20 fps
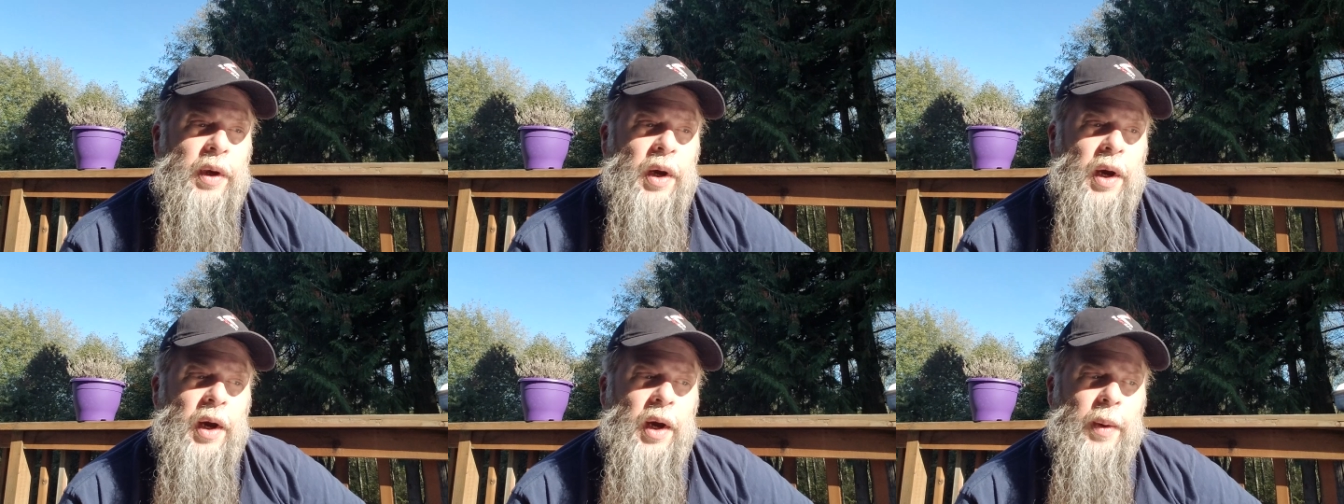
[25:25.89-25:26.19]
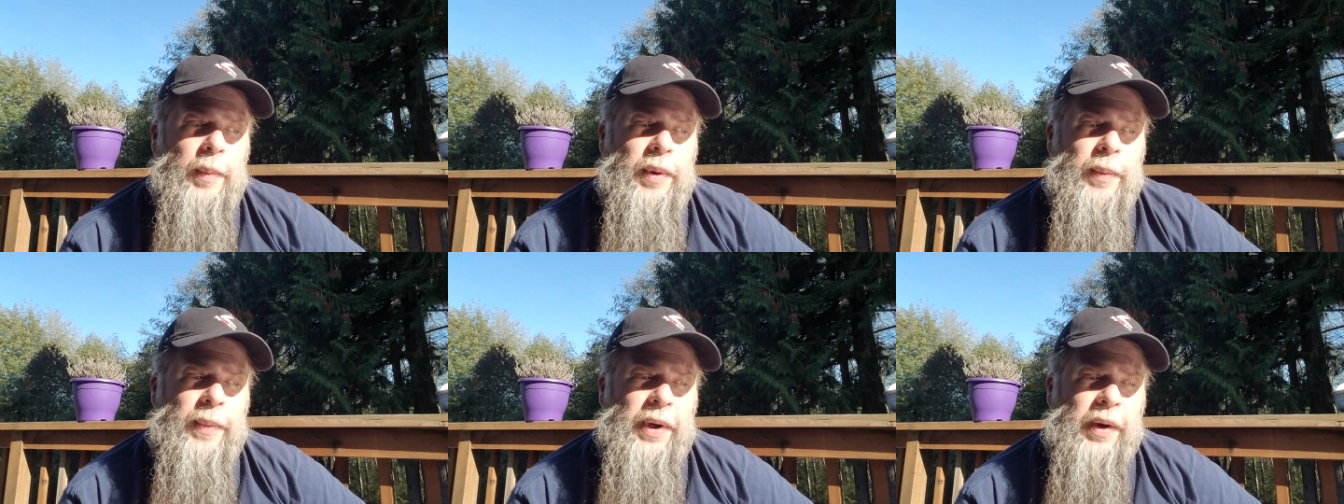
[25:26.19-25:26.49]

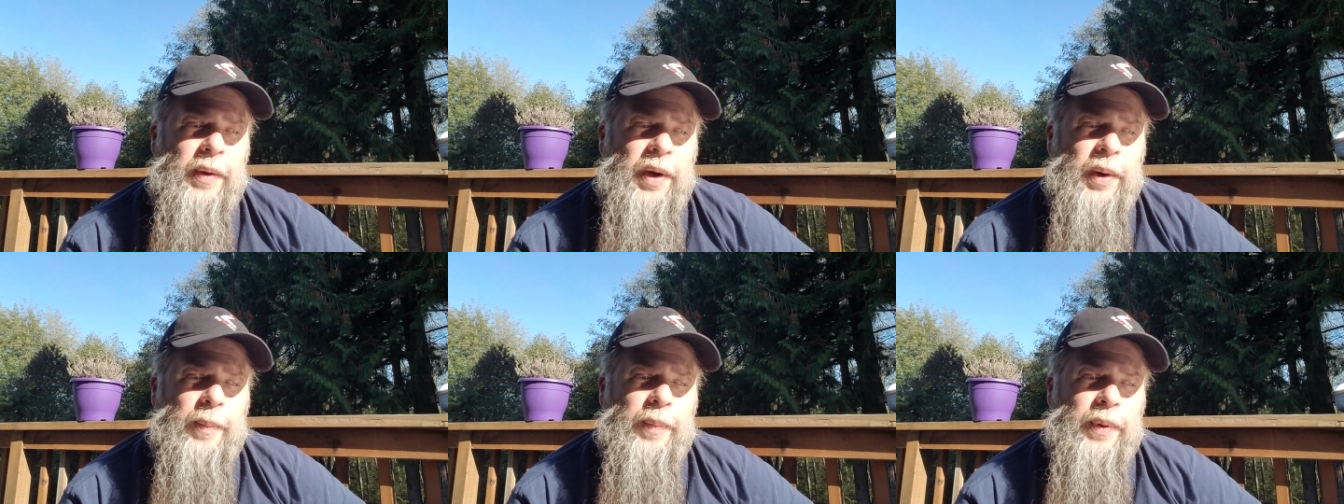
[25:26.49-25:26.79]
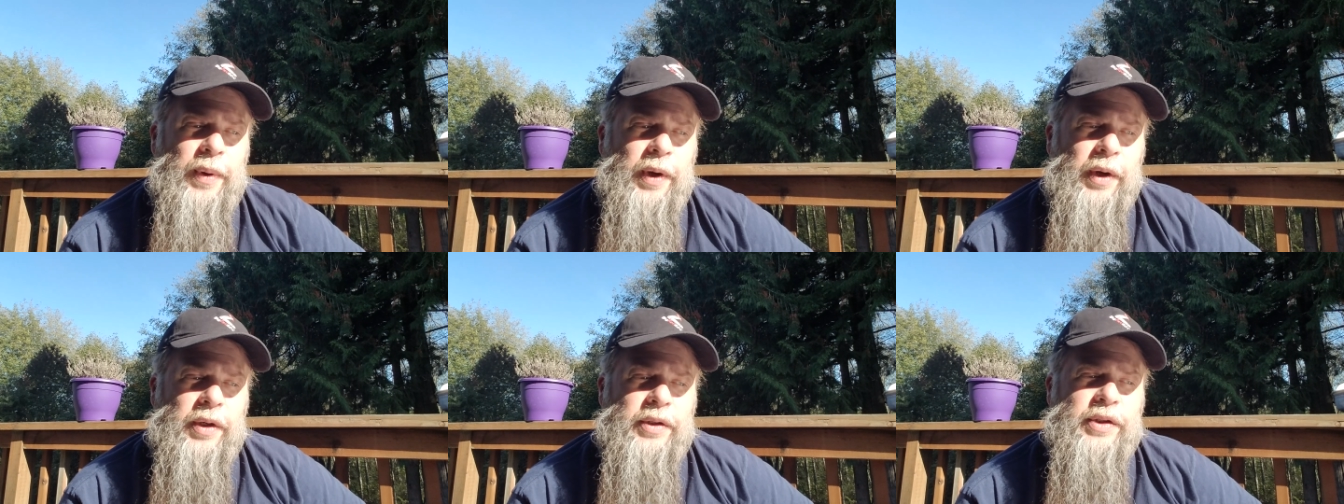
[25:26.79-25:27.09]
but my
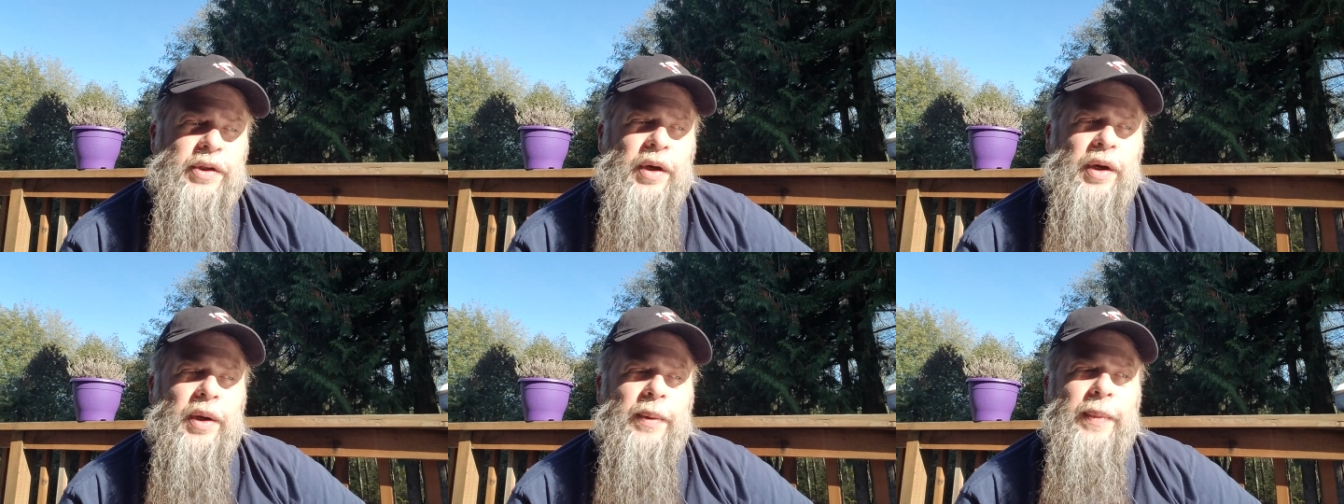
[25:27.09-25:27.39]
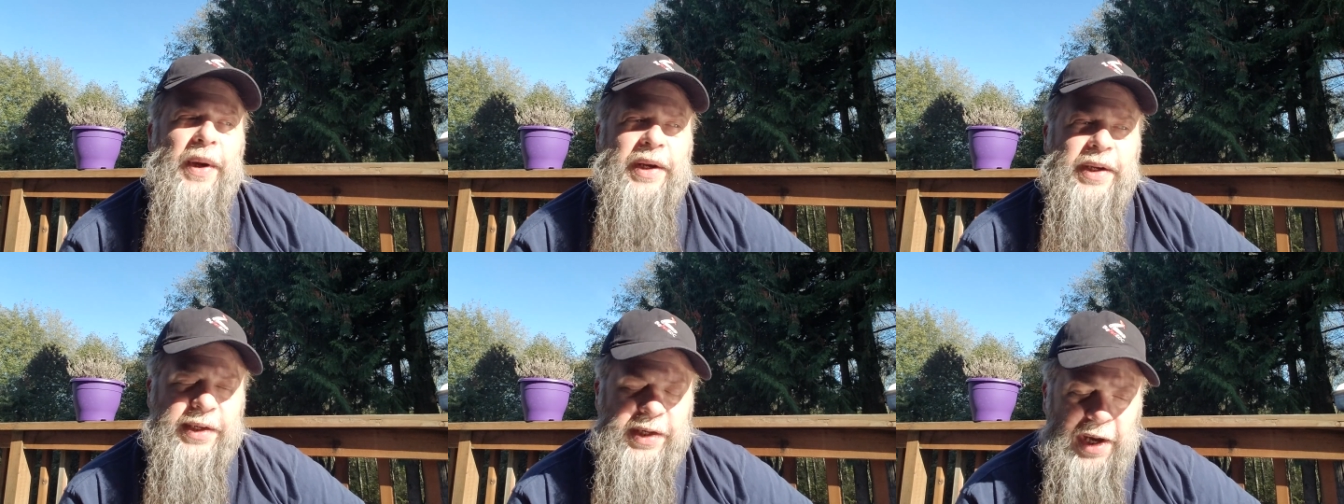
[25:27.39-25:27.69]
grandparents on
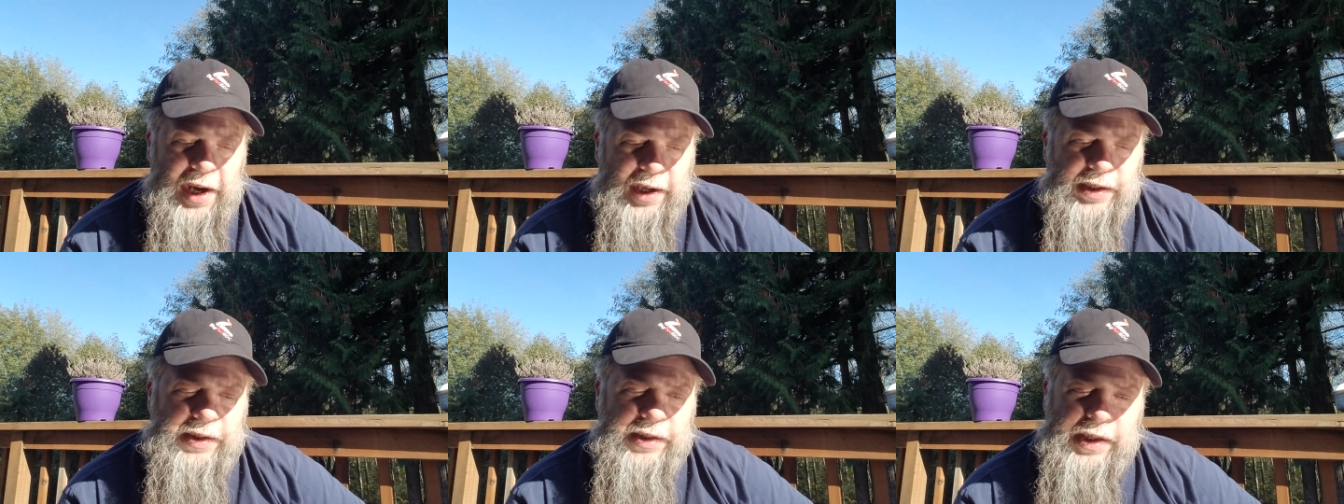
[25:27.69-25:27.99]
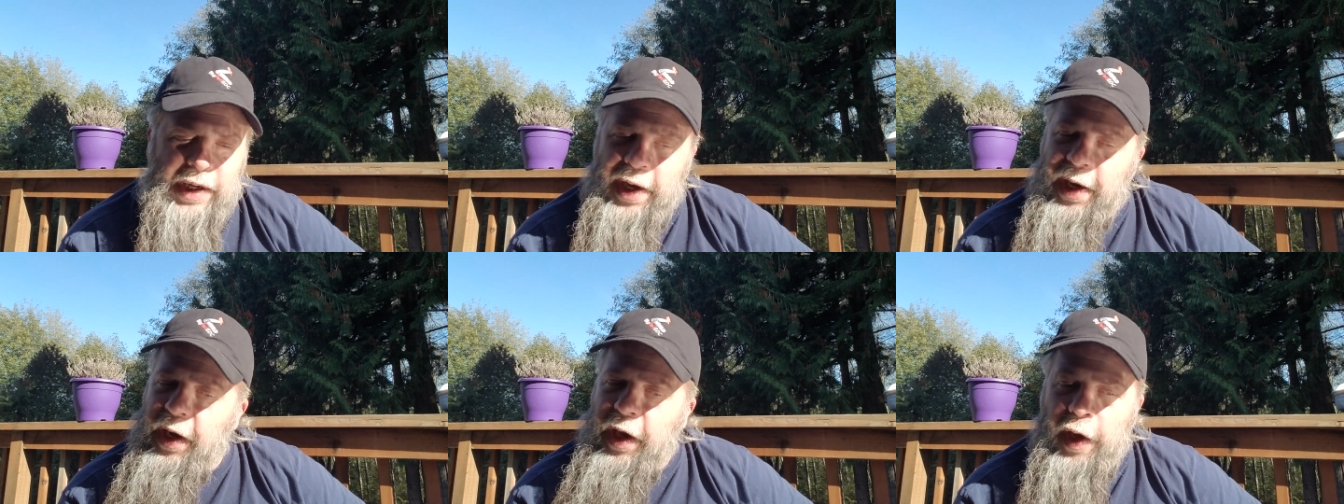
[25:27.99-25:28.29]
my dad's
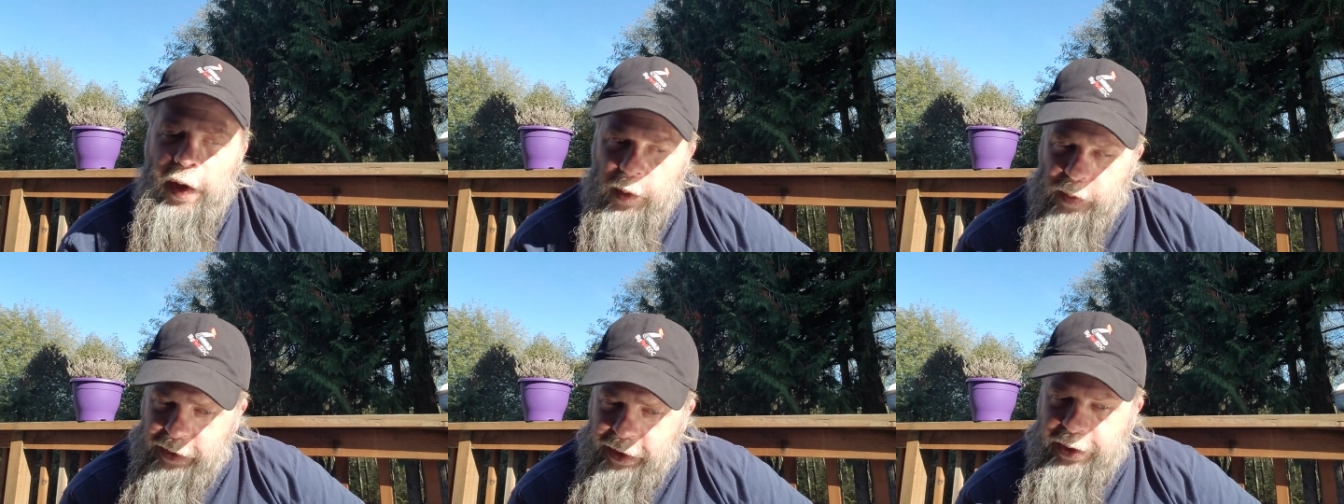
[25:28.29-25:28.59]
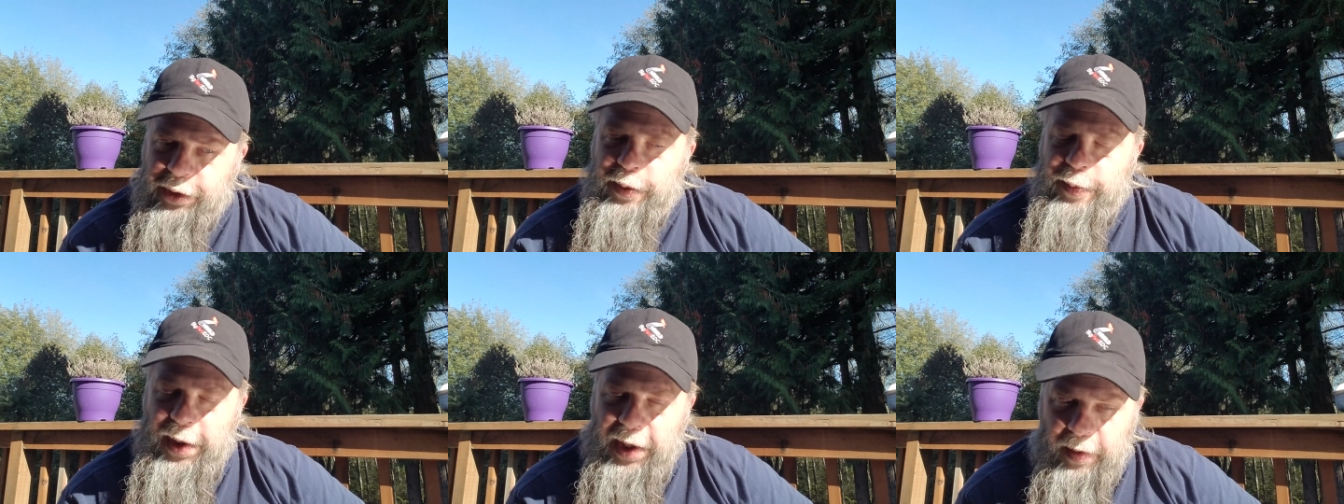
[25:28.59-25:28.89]
side, I only
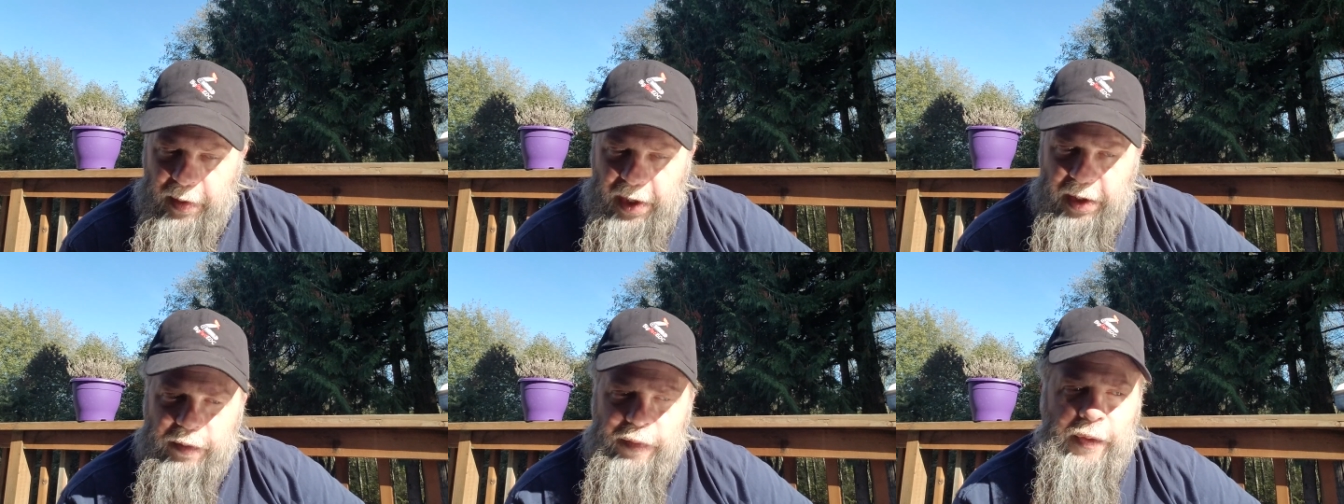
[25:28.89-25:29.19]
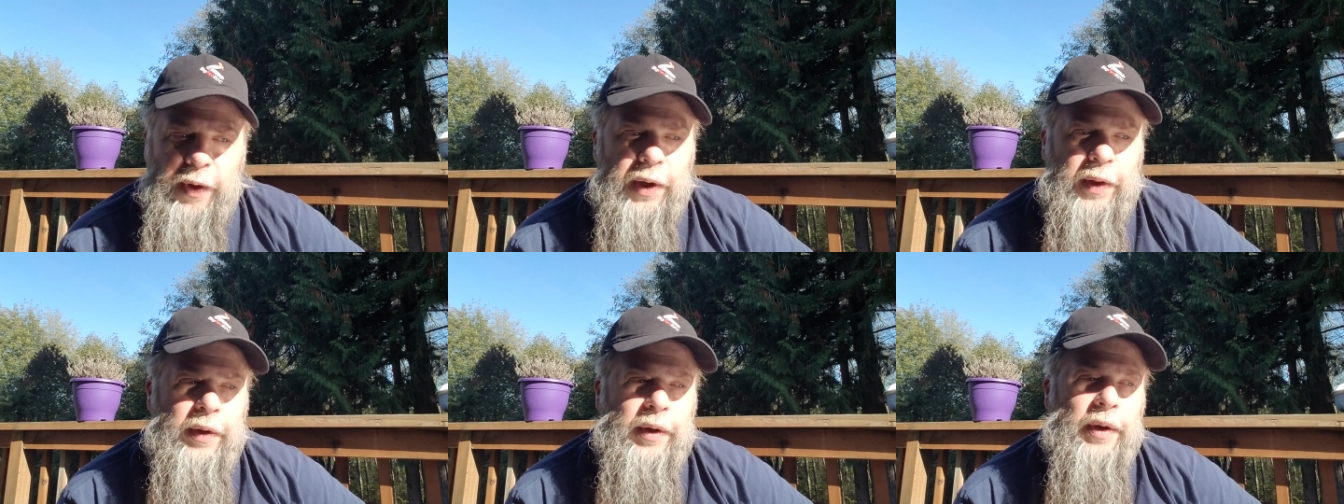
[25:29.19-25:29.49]
knew my
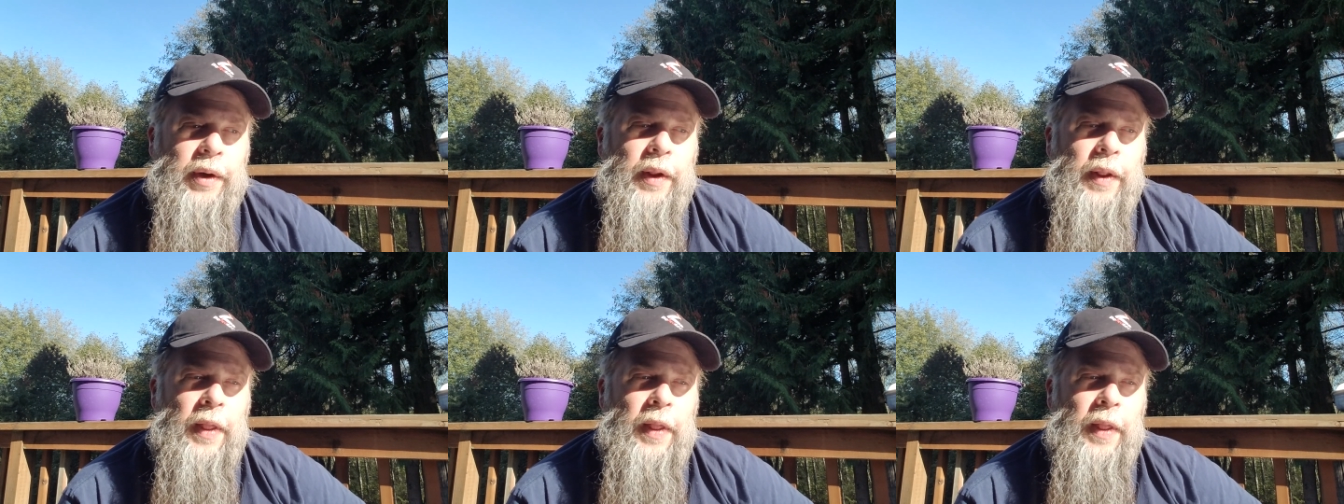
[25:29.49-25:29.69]
grandfather,